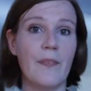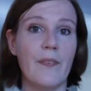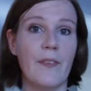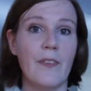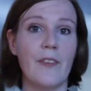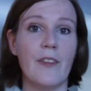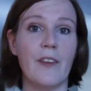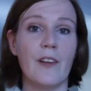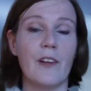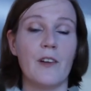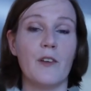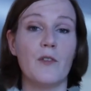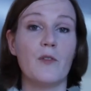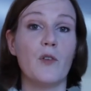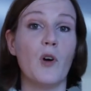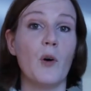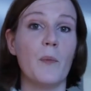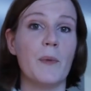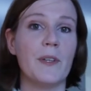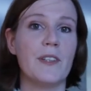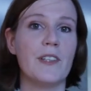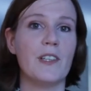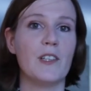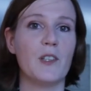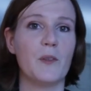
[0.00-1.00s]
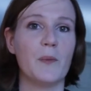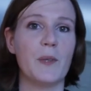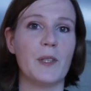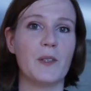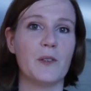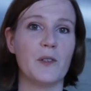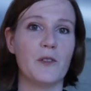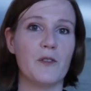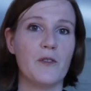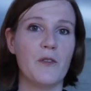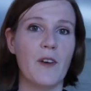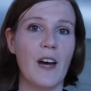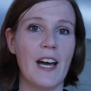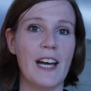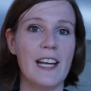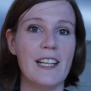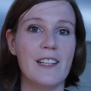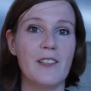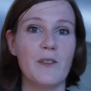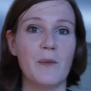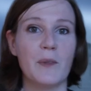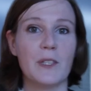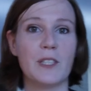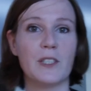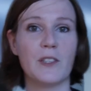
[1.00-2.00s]
the raw material we could
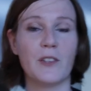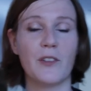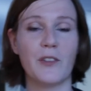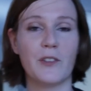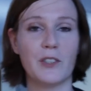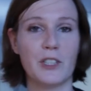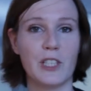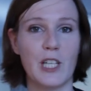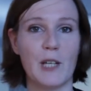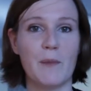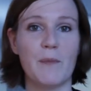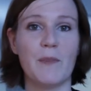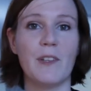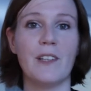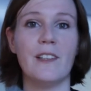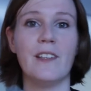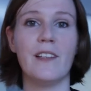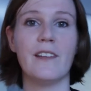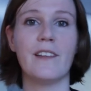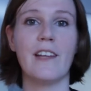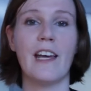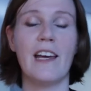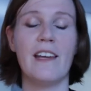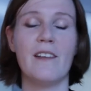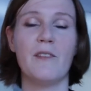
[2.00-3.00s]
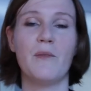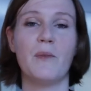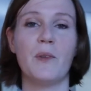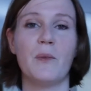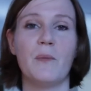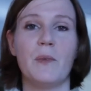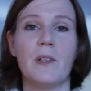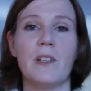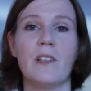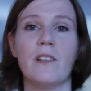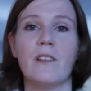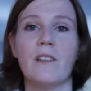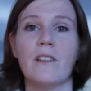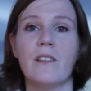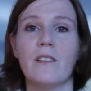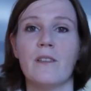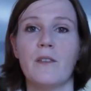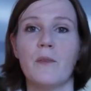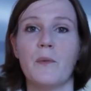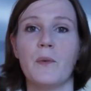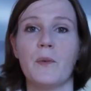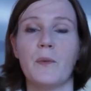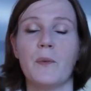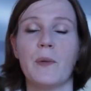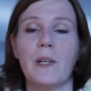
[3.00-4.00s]
find, which also shaped the design, what
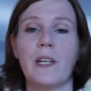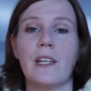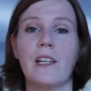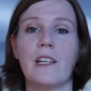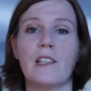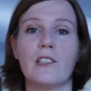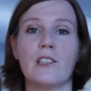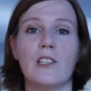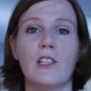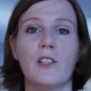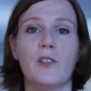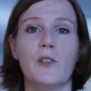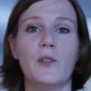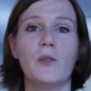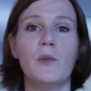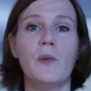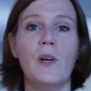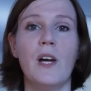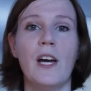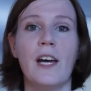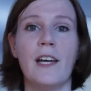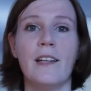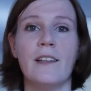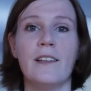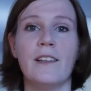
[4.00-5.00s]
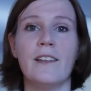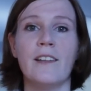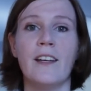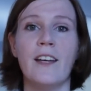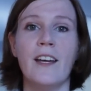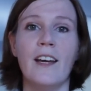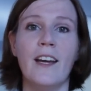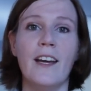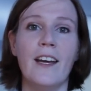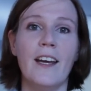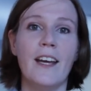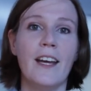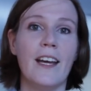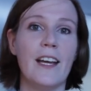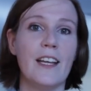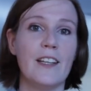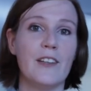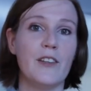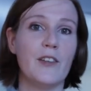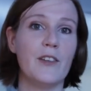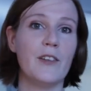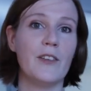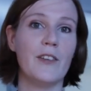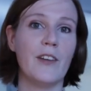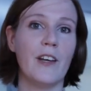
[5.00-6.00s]
we can actually do, and
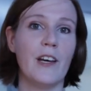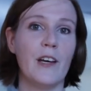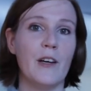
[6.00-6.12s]
it's